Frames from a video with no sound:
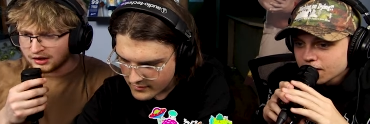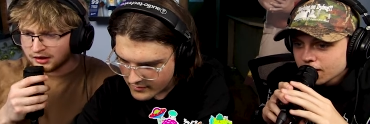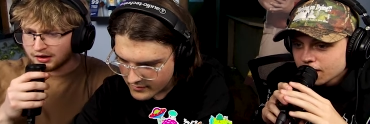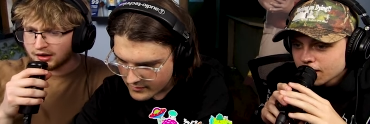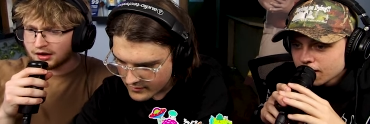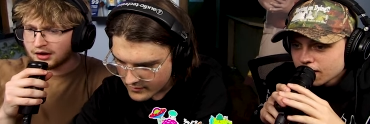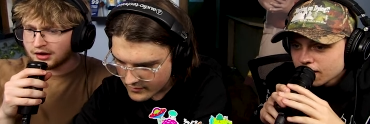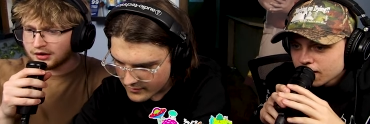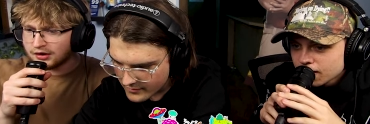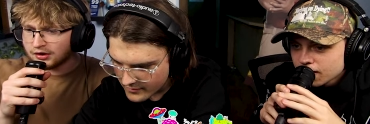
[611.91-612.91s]

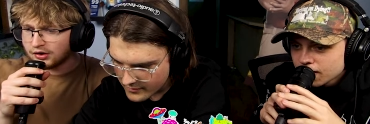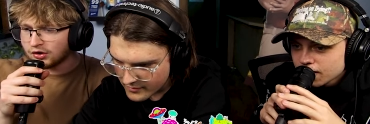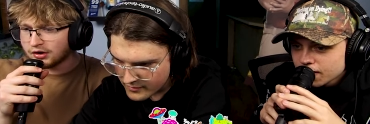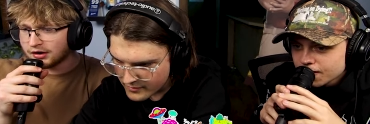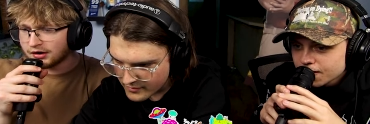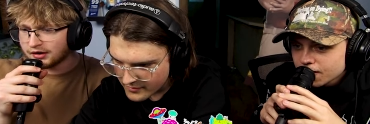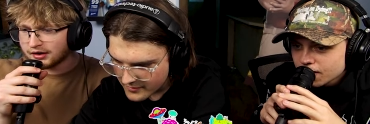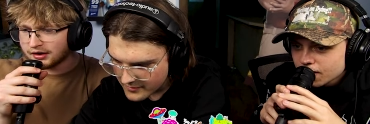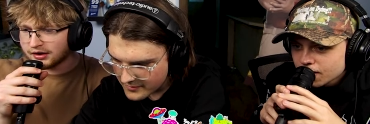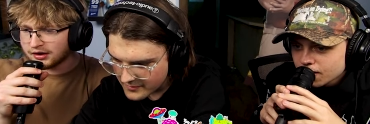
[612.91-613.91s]

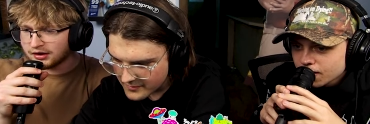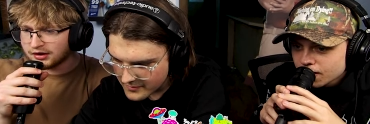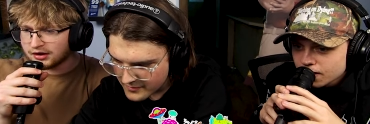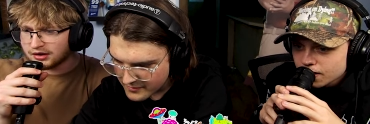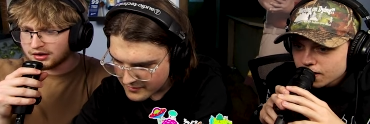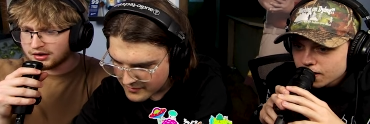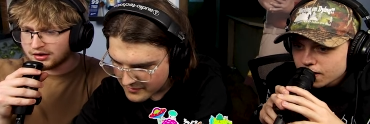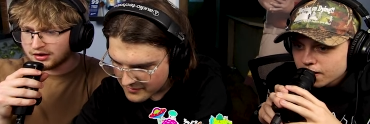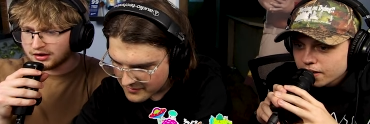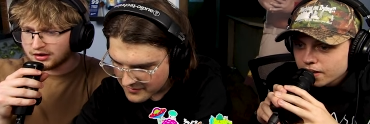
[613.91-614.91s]

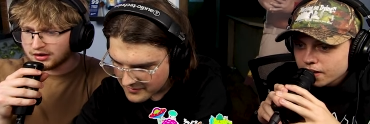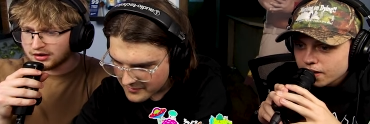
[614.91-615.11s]
No one is speaking in this clip.